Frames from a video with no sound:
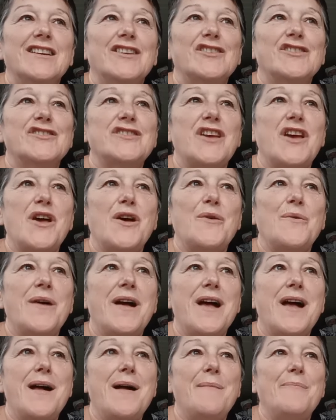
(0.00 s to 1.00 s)
So
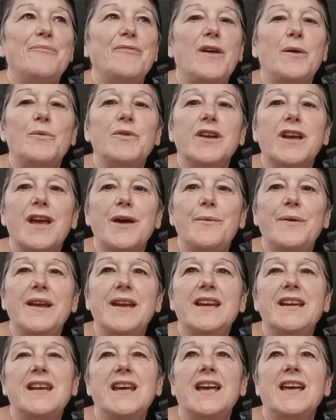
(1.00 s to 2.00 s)
um, I want to go
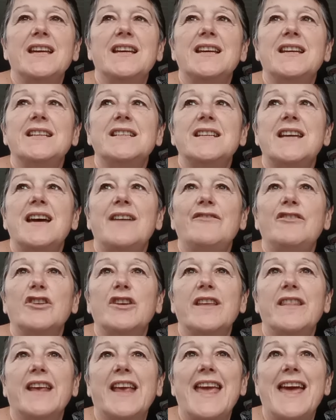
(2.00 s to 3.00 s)
in and have a
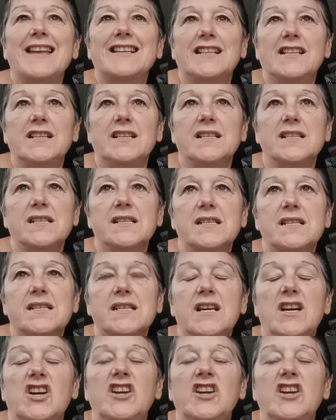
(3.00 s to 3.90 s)
look at the kettles.